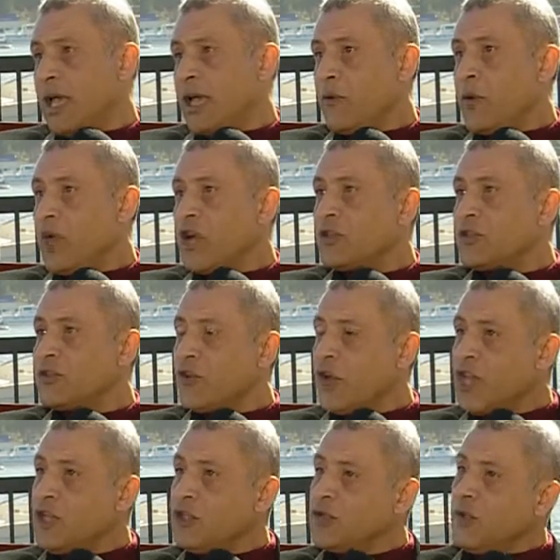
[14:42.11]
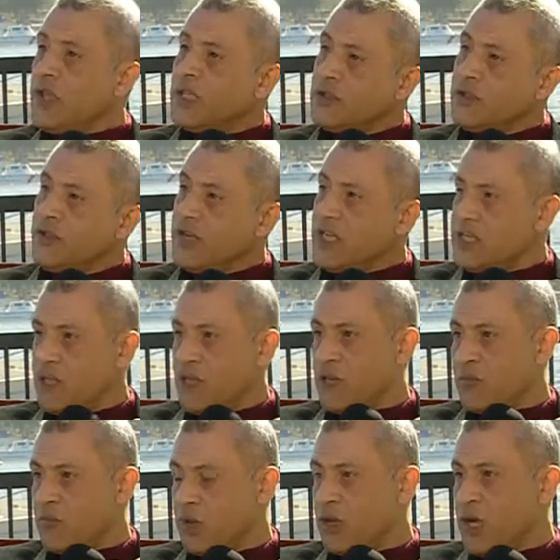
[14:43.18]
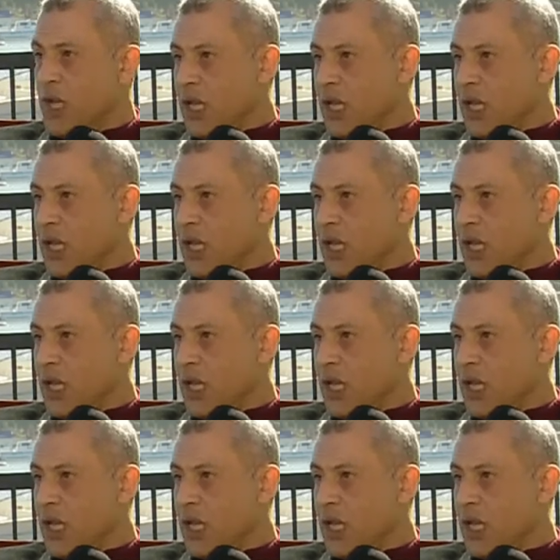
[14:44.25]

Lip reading: We are trying to increase the number.